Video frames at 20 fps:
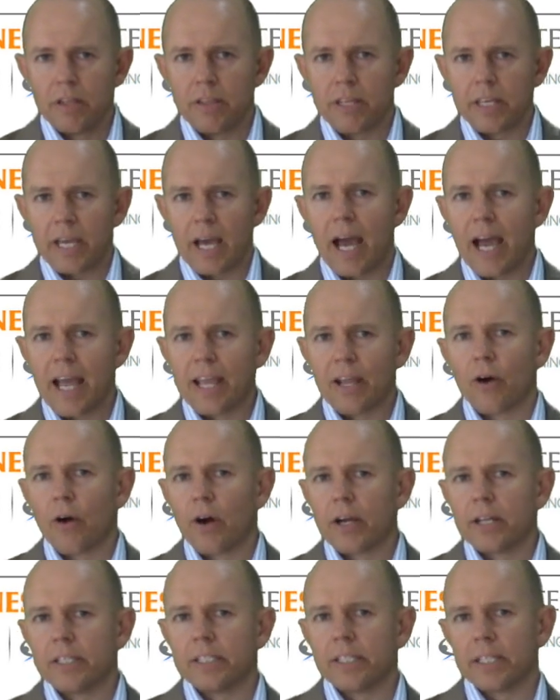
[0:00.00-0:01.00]
the
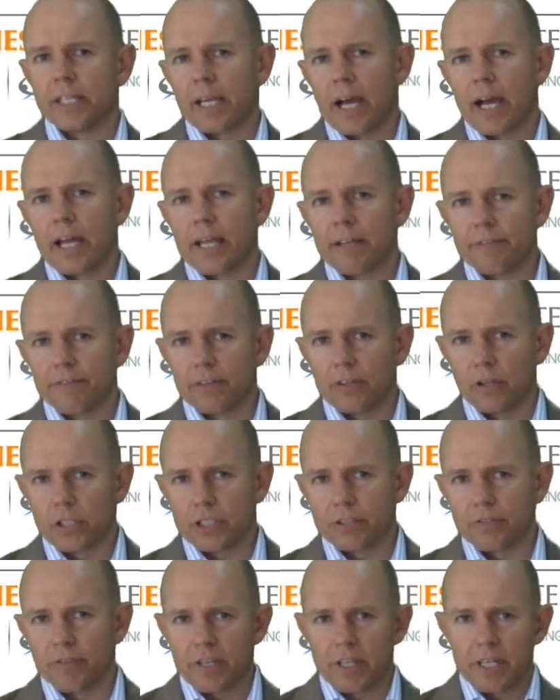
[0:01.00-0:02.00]
AIDA
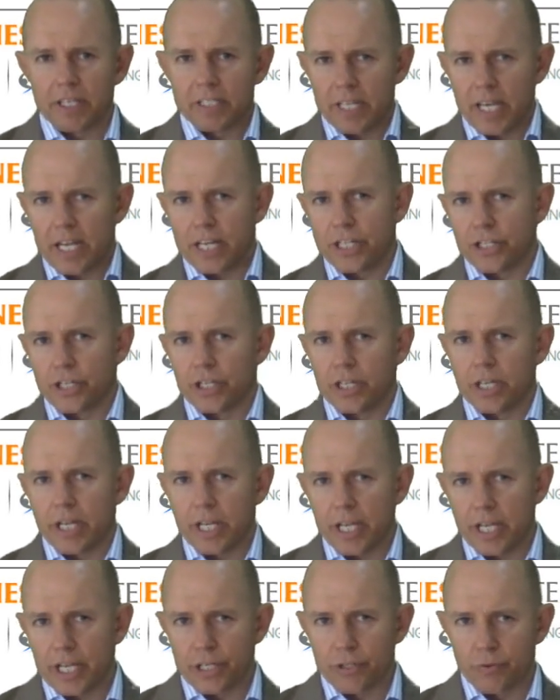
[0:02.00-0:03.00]
philosophy: attention,
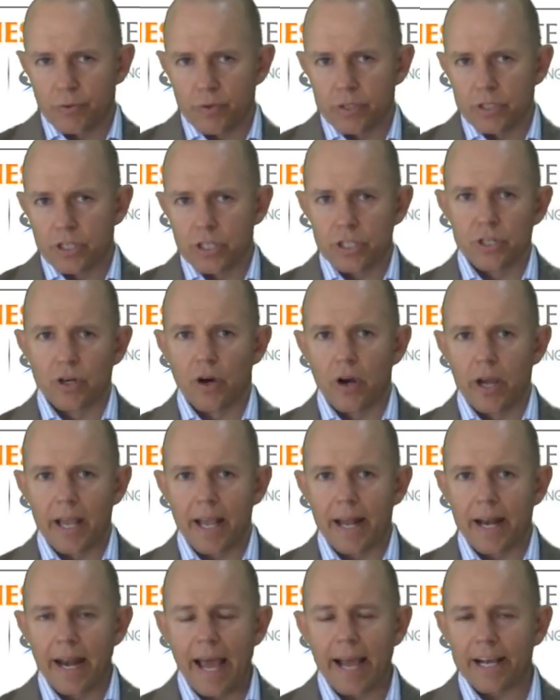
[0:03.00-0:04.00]
interest, desire,
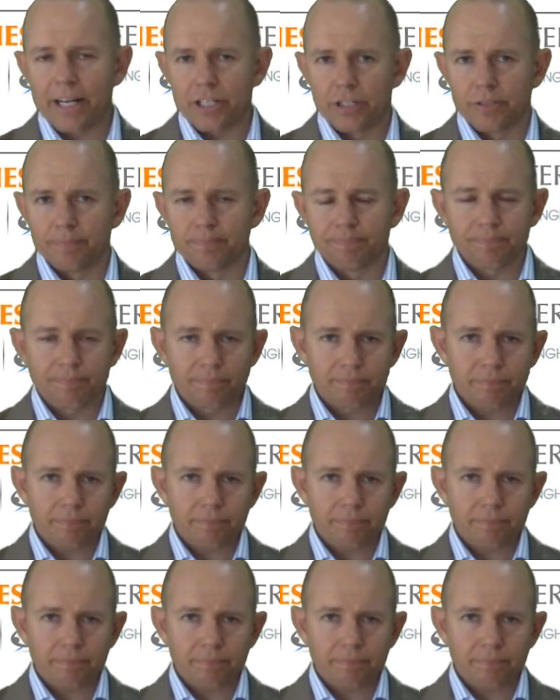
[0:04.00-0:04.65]
and action.